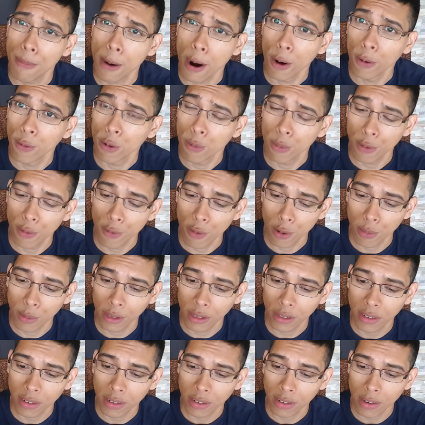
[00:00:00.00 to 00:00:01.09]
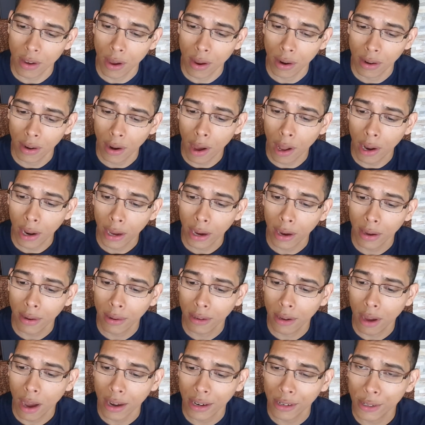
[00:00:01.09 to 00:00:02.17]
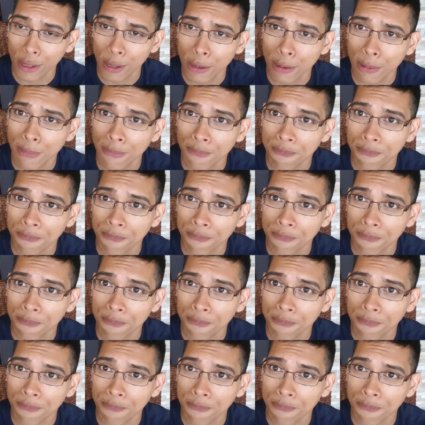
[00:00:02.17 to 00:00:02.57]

powerful performance on All I Got Is You.